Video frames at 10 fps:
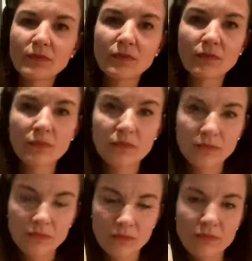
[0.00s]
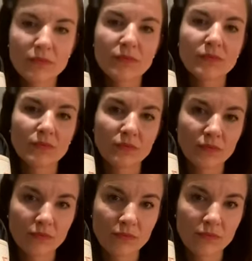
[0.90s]

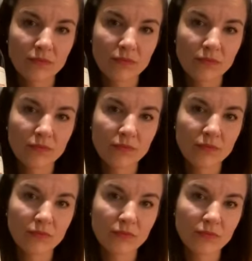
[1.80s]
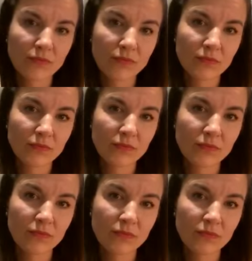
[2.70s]

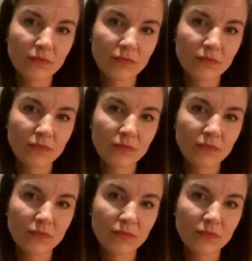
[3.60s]
The person shown says nothing.